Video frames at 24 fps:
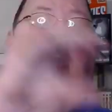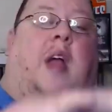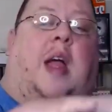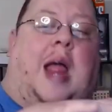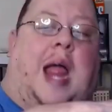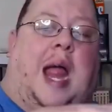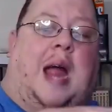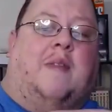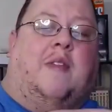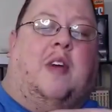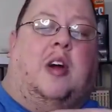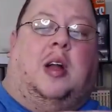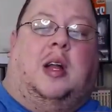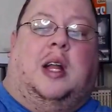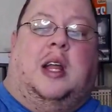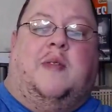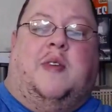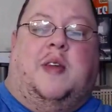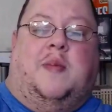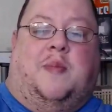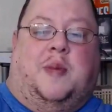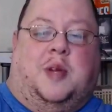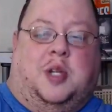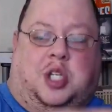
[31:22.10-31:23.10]
the
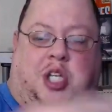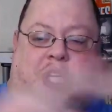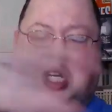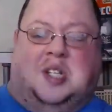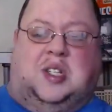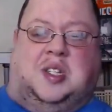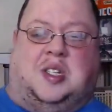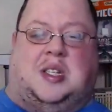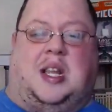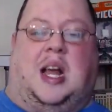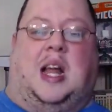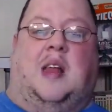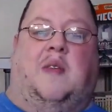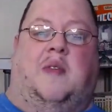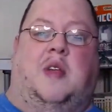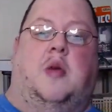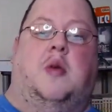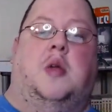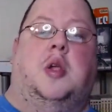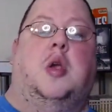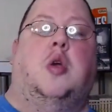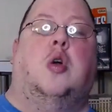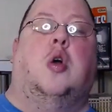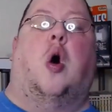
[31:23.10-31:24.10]
ever-living bejesus out of you,
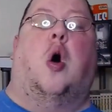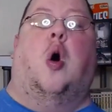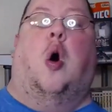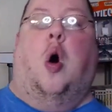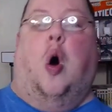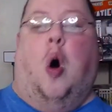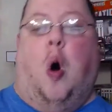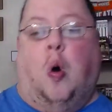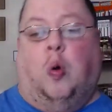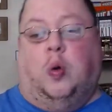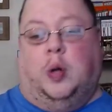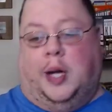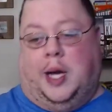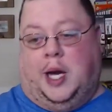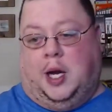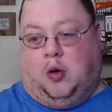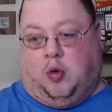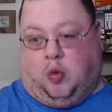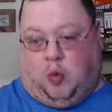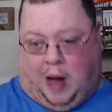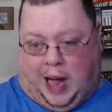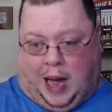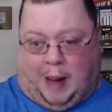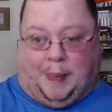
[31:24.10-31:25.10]
and you go, holy
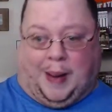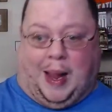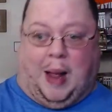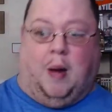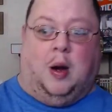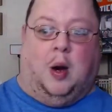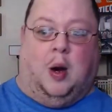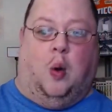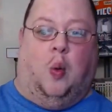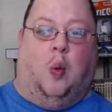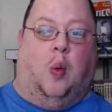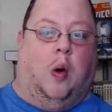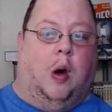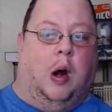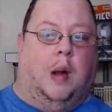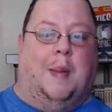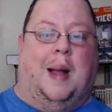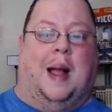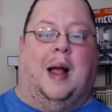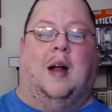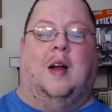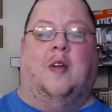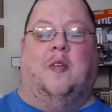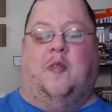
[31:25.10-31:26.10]
crap, how in the world
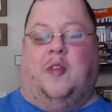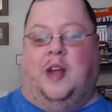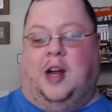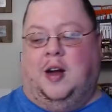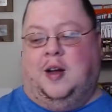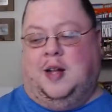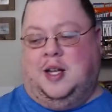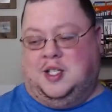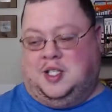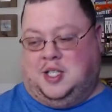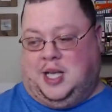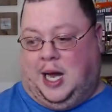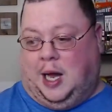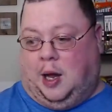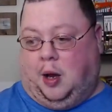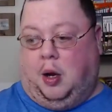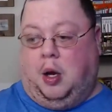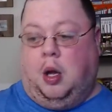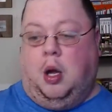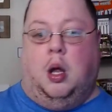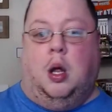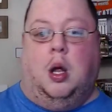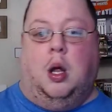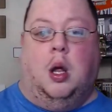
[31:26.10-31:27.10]
am I going to figure this out?
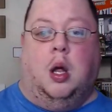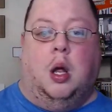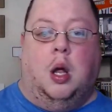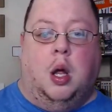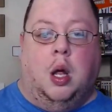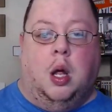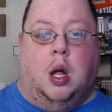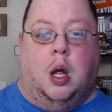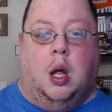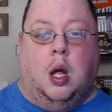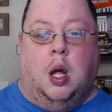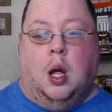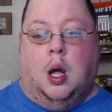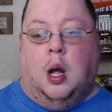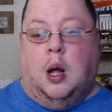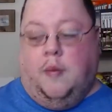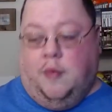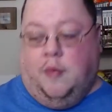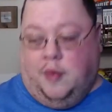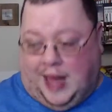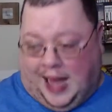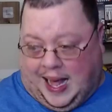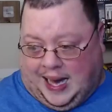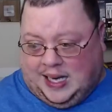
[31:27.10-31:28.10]

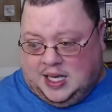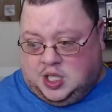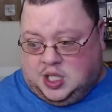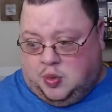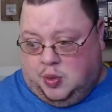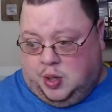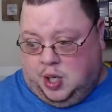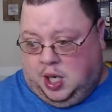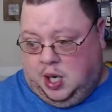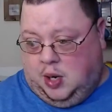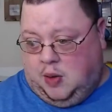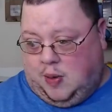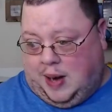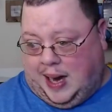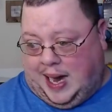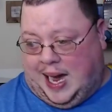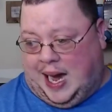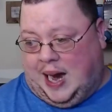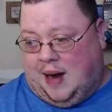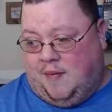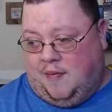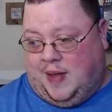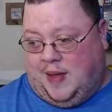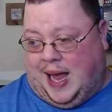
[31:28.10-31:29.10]
That is when you
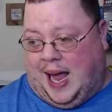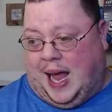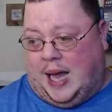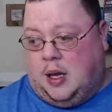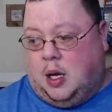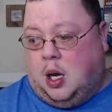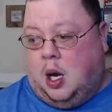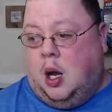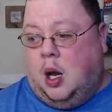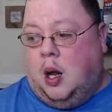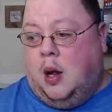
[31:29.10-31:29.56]
have that